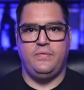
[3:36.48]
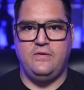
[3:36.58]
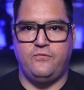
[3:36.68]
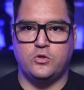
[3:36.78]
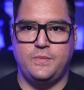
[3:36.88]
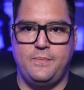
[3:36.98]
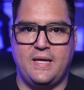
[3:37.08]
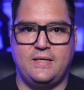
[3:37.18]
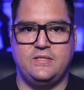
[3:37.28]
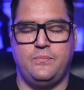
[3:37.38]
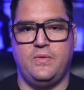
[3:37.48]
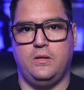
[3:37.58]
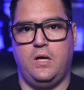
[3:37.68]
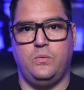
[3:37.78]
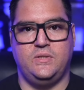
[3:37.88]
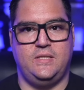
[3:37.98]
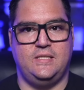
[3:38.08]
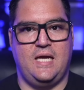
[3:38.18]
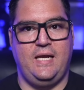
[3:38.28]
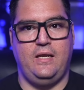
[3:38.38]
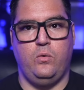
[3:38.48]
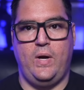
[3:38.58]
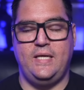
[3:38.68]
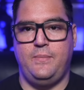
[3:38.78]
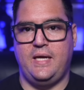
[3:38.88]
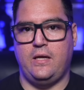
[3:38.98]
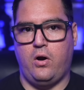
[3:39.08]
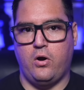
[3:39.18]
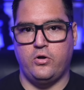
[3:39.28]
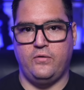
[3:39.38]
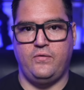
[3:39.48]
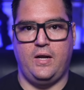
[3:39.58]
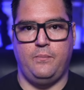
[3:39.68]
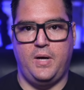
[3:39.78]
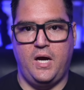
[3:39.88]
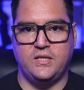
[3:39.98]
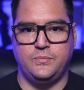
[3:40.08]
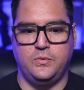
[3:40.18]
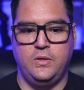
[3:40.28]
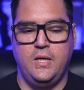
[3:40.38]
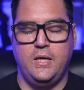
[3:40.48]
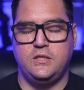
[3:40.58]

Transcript: The enforcement mechanism of the law was designed in a way to make it harder, if not impossible,